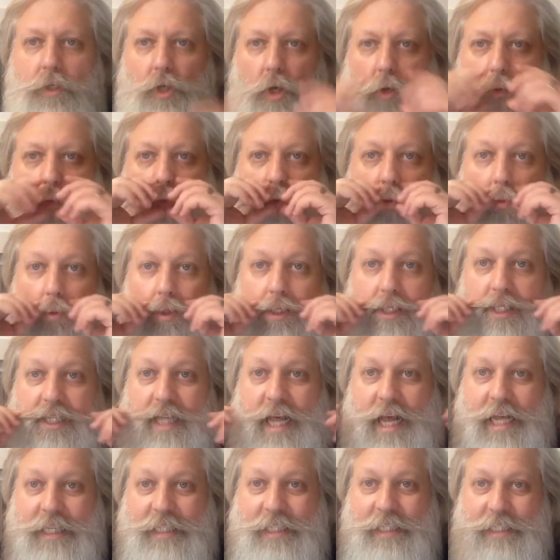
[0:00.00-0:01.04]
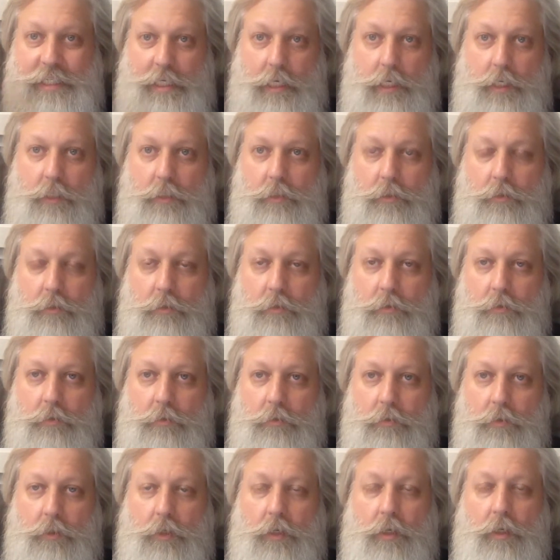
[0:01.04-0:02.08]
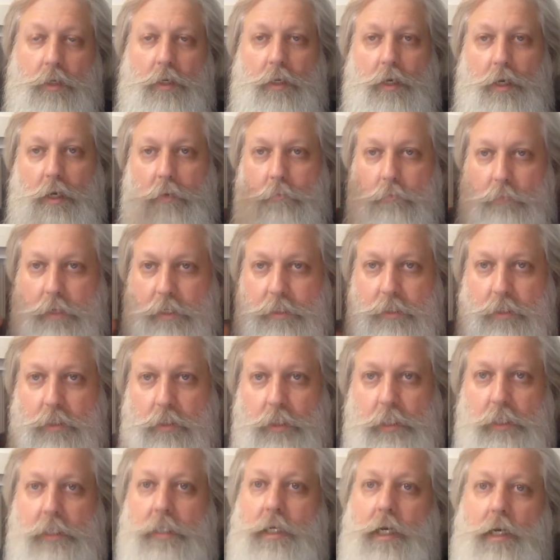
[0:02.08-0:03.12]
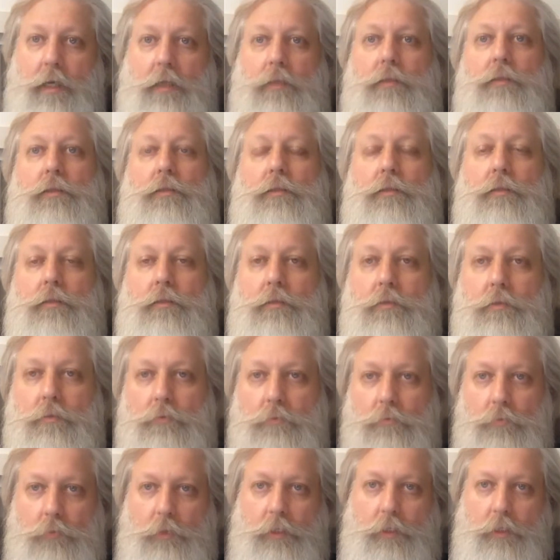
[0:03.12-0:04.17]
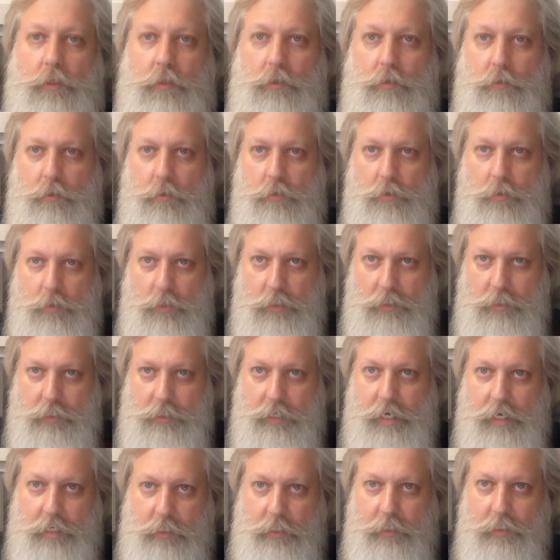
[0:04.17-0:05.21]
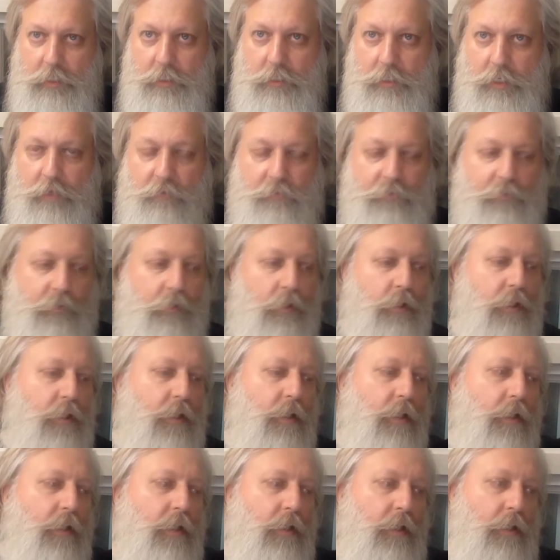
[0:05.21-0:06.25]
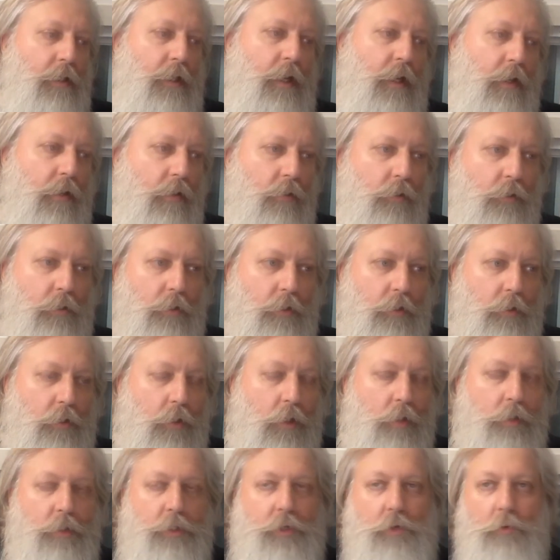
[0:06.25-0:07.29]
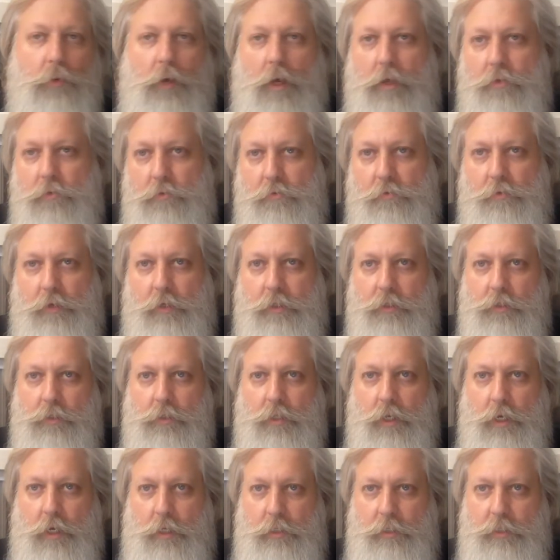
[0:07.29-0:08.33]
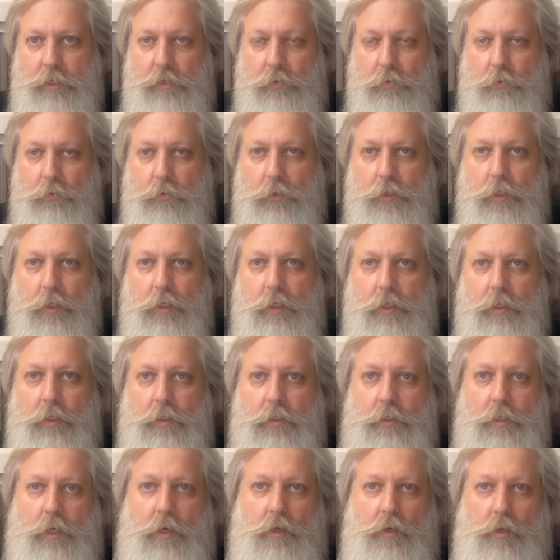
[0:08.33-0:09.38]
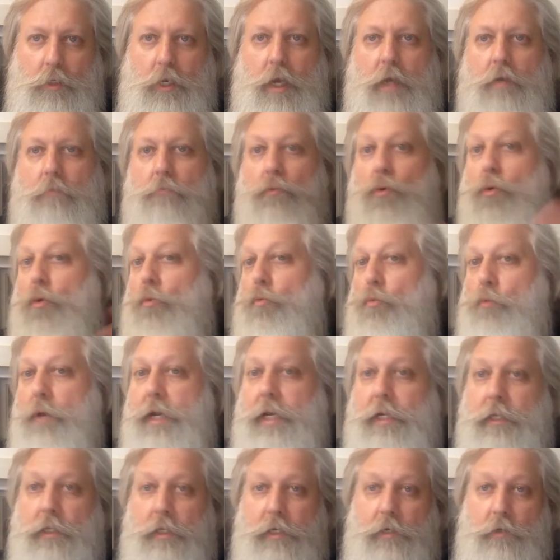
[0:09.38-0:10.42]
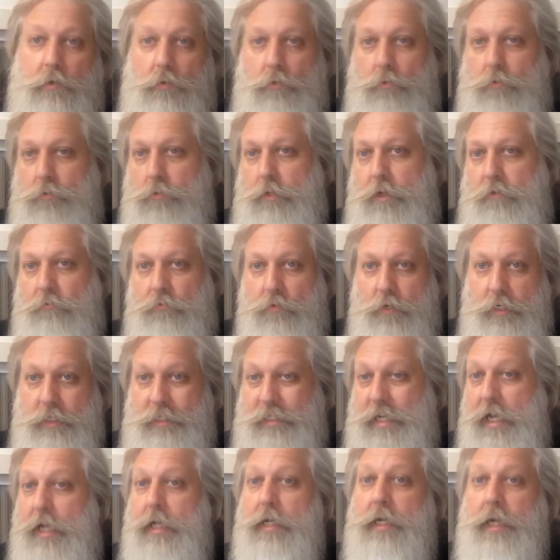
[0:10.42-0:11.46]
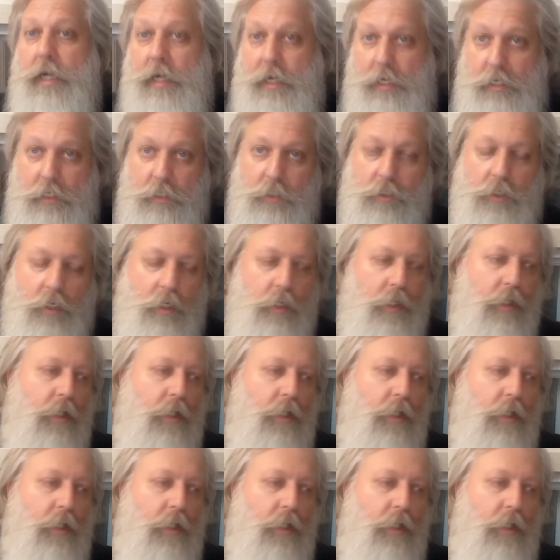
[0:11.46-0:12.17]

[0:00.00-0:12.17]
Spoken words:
So once that's done, I'm basically done with the daily stuff. Now, there are 2 other things that I do that are kind of more weekly or every 10 days.